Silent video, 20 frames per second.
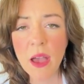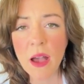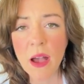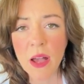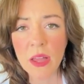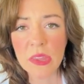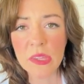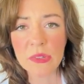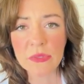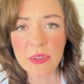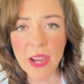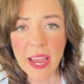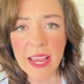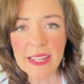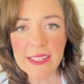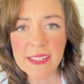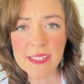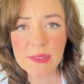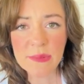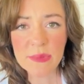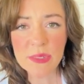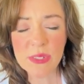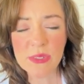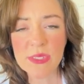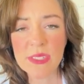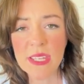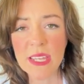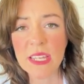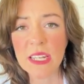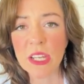On the right, you'll
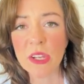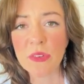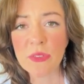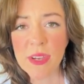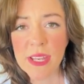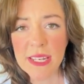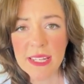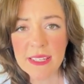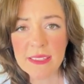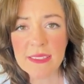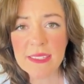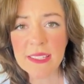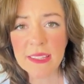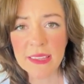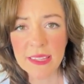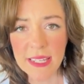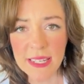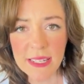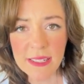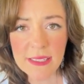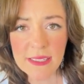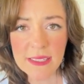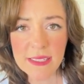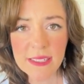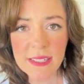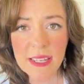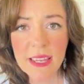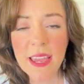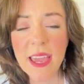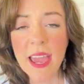see an ingredients list,